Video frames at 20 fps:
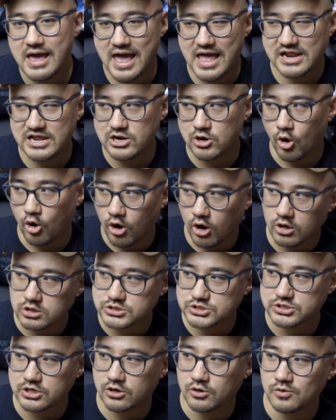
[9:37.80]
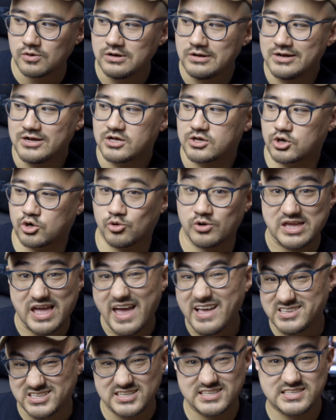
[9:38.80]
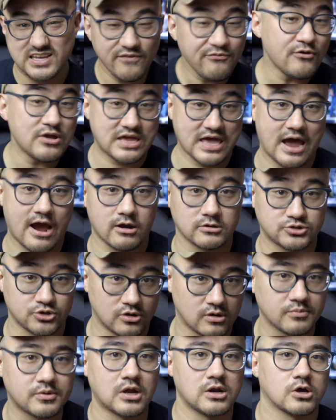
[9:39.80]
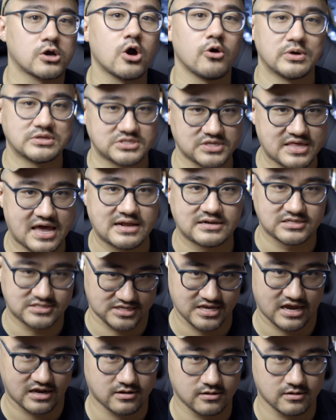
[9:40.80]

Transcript: and it also creates a different character, and I'm gonna go into that in a sec,